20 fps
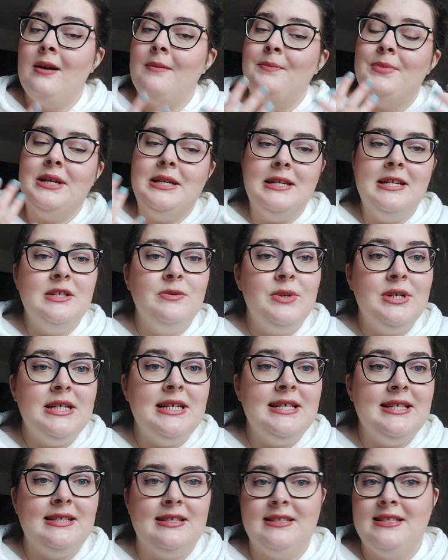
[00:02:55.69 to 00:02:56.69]
but it is what it
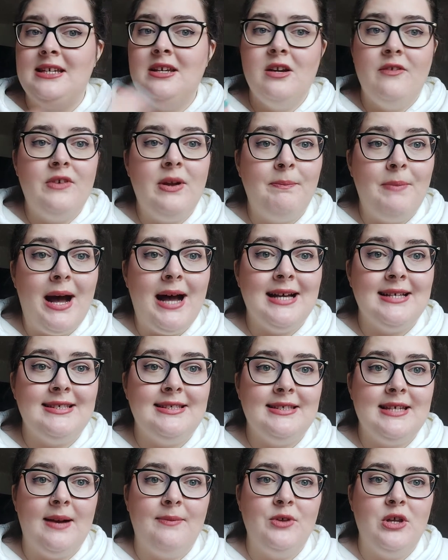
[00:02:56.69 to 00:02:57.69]
is, a thing of the past.